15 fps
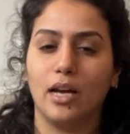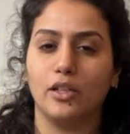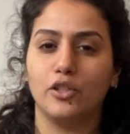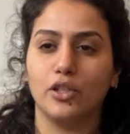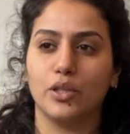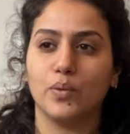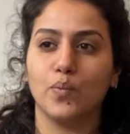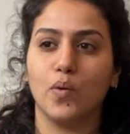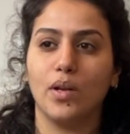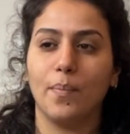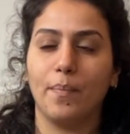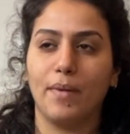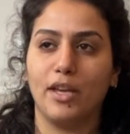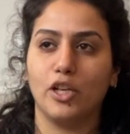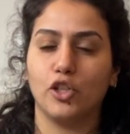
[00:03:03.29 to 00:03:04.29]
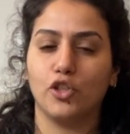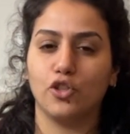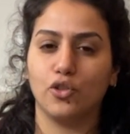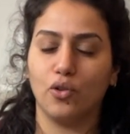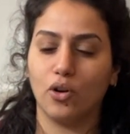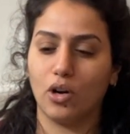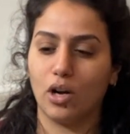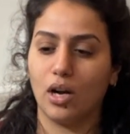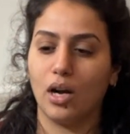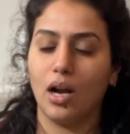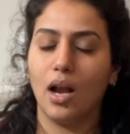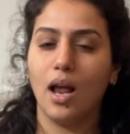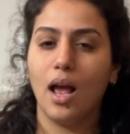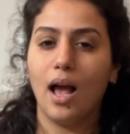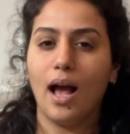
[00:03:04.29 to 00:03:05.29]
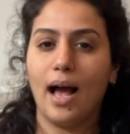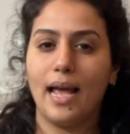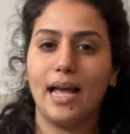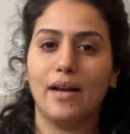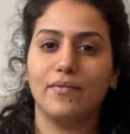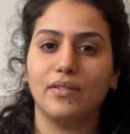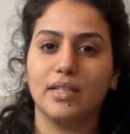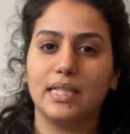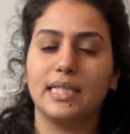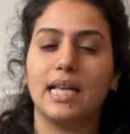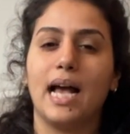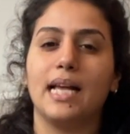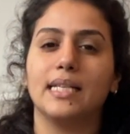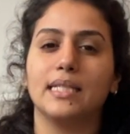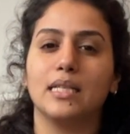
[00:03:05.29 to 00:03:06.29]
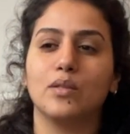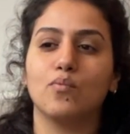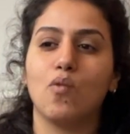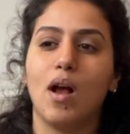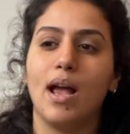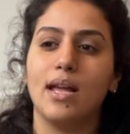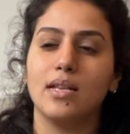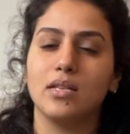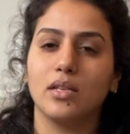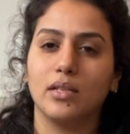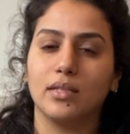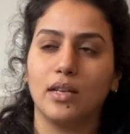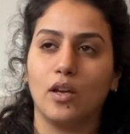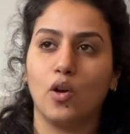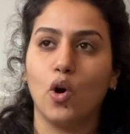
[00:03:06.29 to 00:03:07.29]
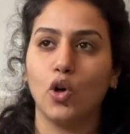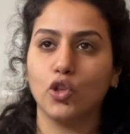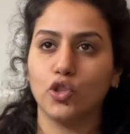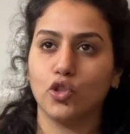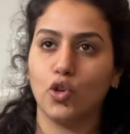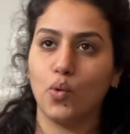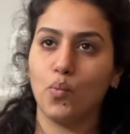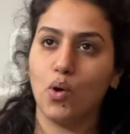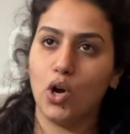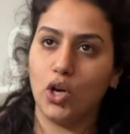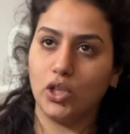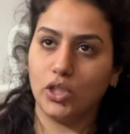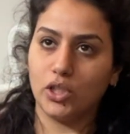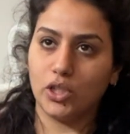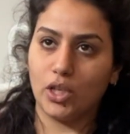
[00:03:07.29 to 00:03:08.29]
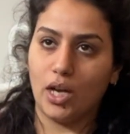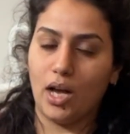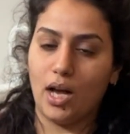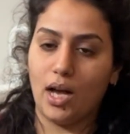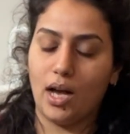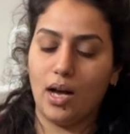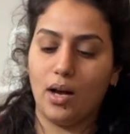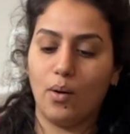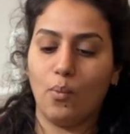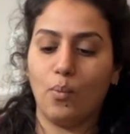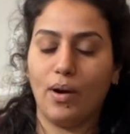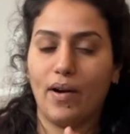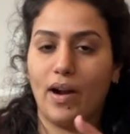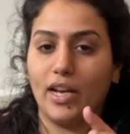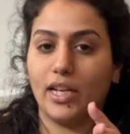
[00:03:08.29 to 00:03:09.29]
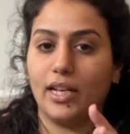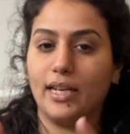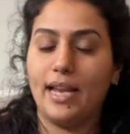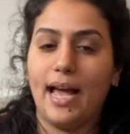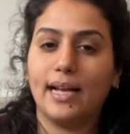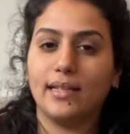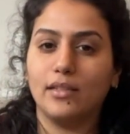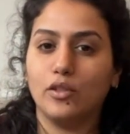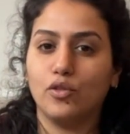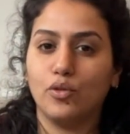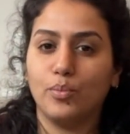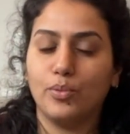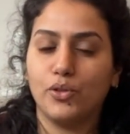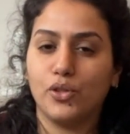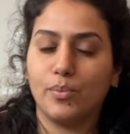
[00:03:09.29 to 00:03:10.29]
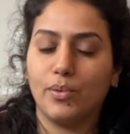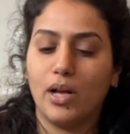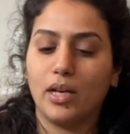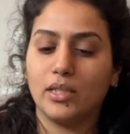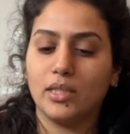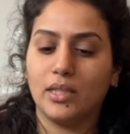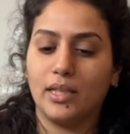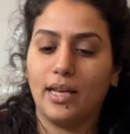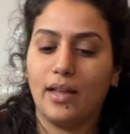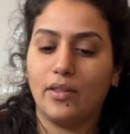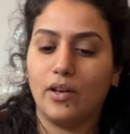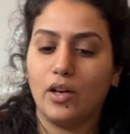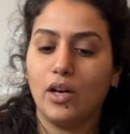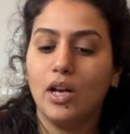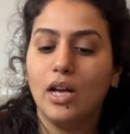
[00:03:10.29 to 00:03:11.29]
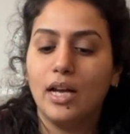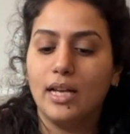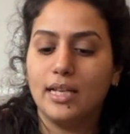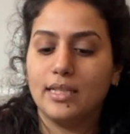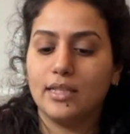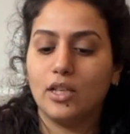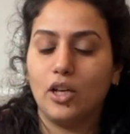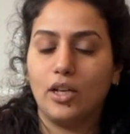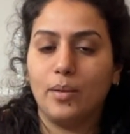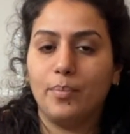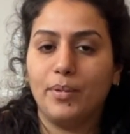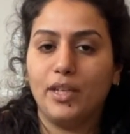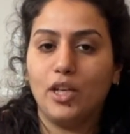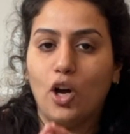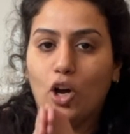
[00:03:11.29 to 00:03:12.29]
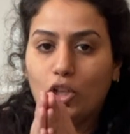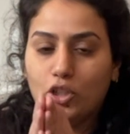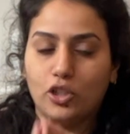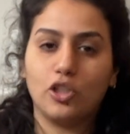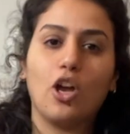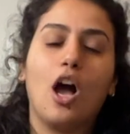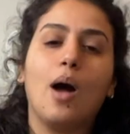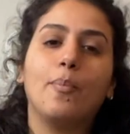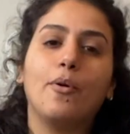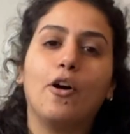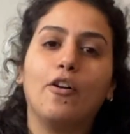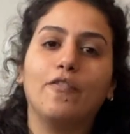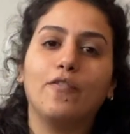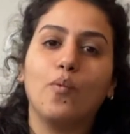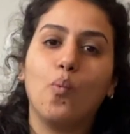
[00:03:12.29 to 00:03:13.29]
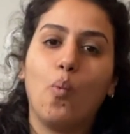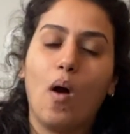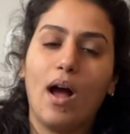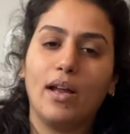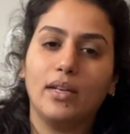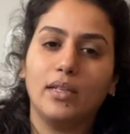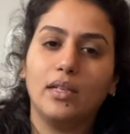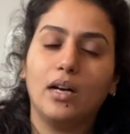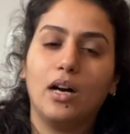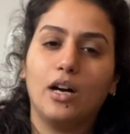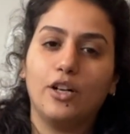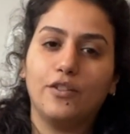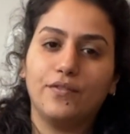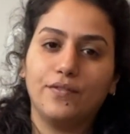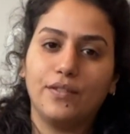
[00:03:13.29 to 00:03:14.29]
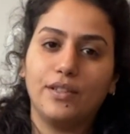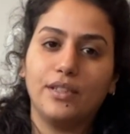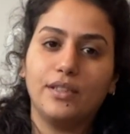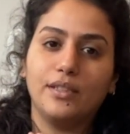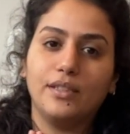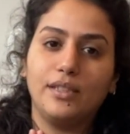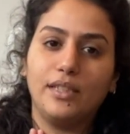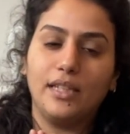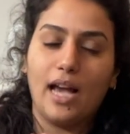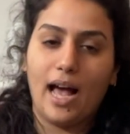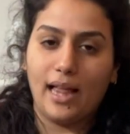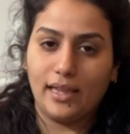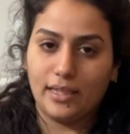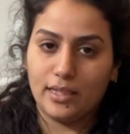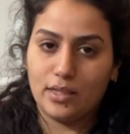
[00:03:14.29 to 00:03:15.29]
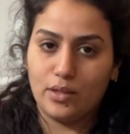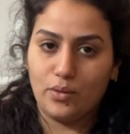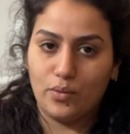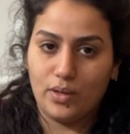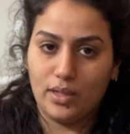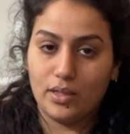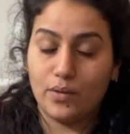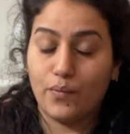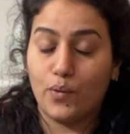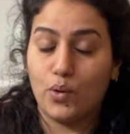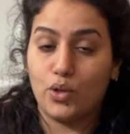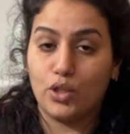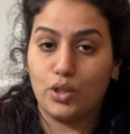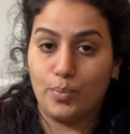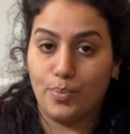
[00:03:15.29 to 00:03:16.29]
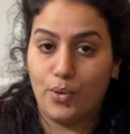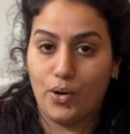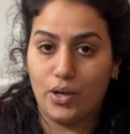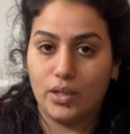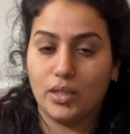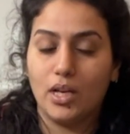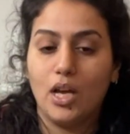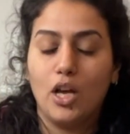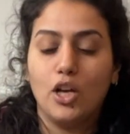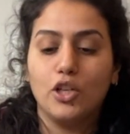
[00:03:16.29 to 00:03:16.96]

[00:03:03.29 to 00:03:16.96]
I just wanna make sure I have the sizes right, because I also want where I connect the 2 butcher blocks together is gonna be on top of one of the Alex units for support.